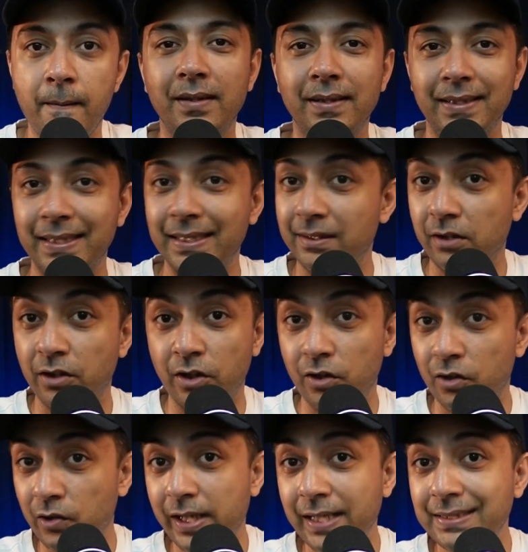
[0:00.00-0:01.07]
These little
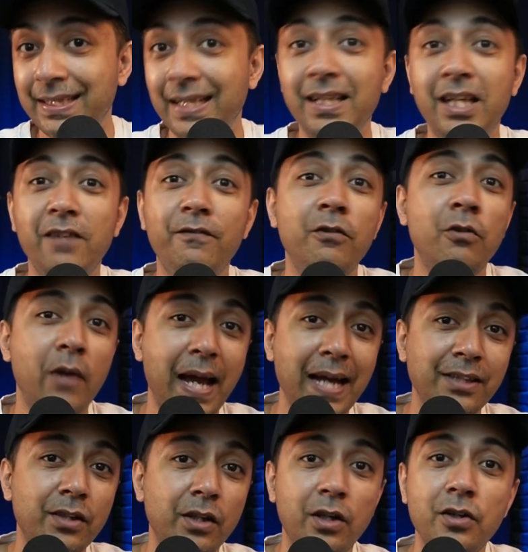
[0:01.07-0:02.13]
tricks can give you
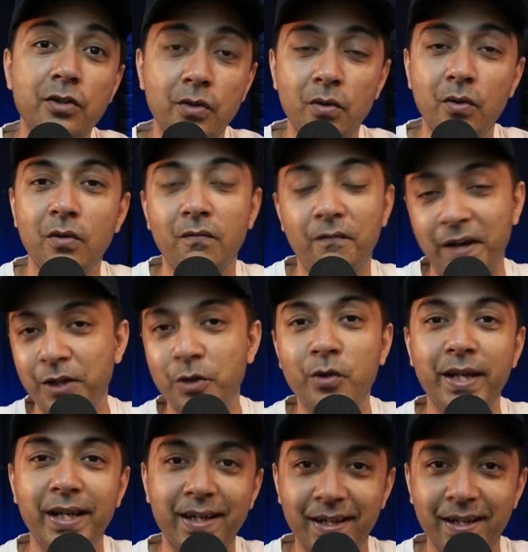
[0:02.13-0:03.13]
extra control when you need